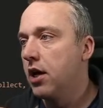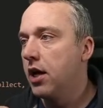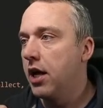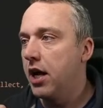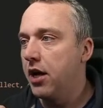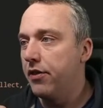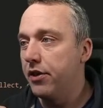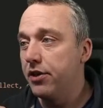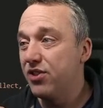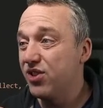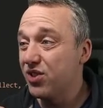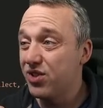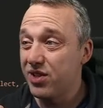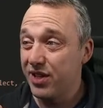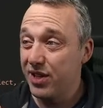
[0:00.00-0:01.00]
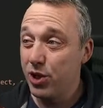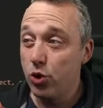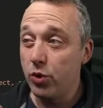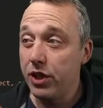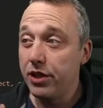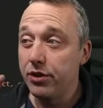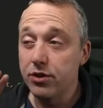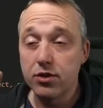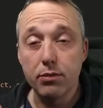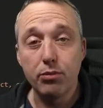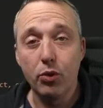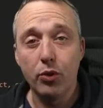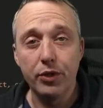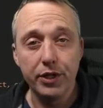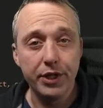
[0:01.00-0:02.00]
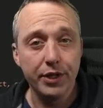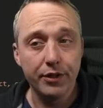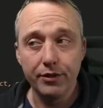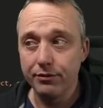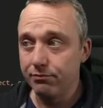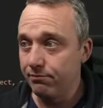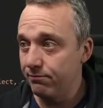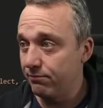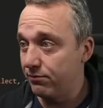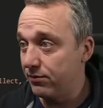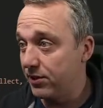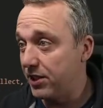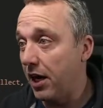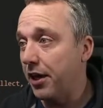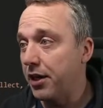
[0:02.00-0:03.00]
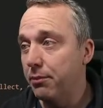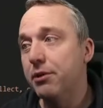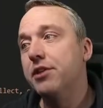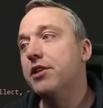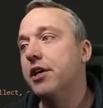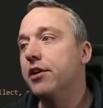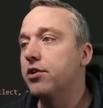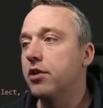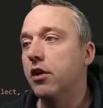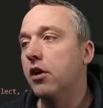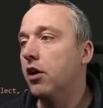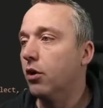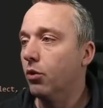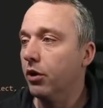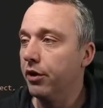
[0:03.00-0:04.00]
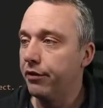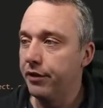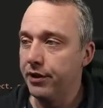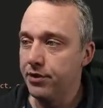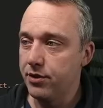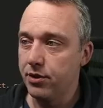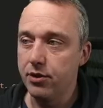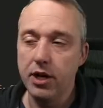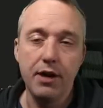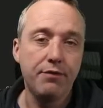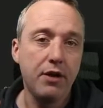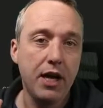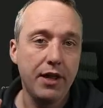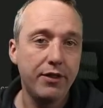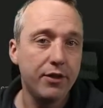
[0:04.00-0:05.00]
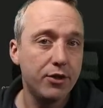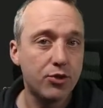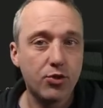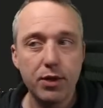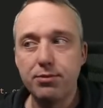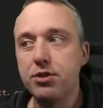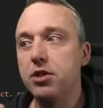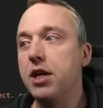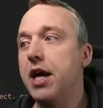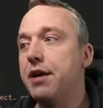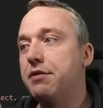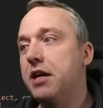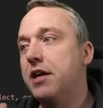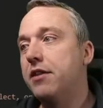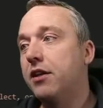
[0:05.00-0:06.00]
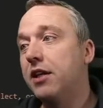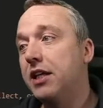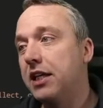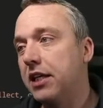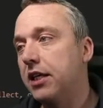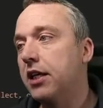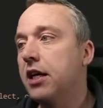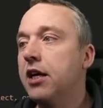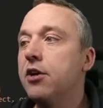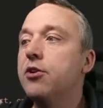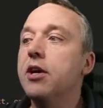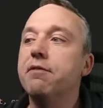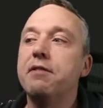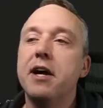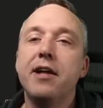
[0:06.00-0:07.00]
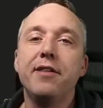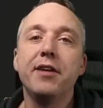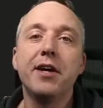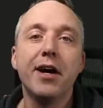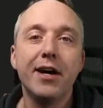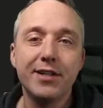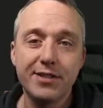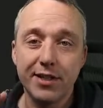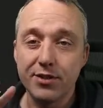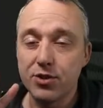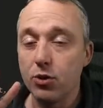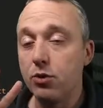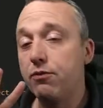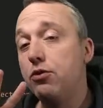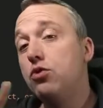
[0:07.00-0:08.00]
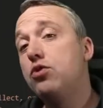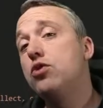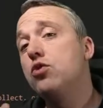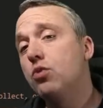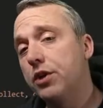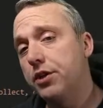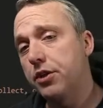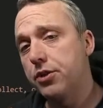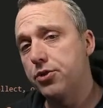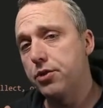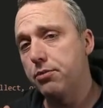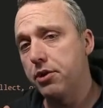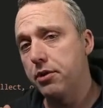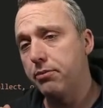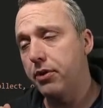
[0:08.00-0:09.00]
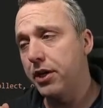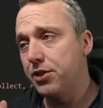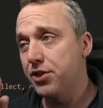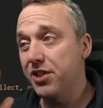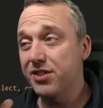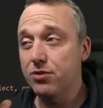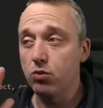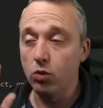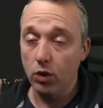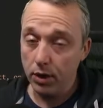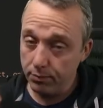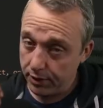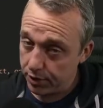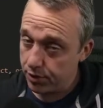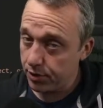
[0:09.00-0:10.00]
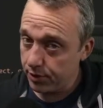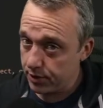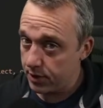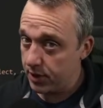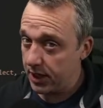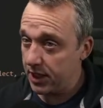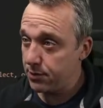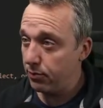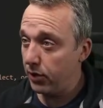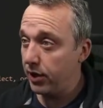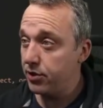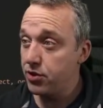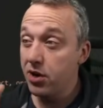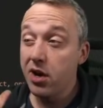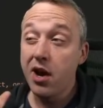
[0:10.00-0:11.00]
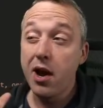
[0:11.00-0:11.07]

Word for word: And then just you need the supporting documentation along with it. So you have to add the description, you have to add the link, you have to add the context. So if you do want to contribute to the project, one, make sure it's the test branch.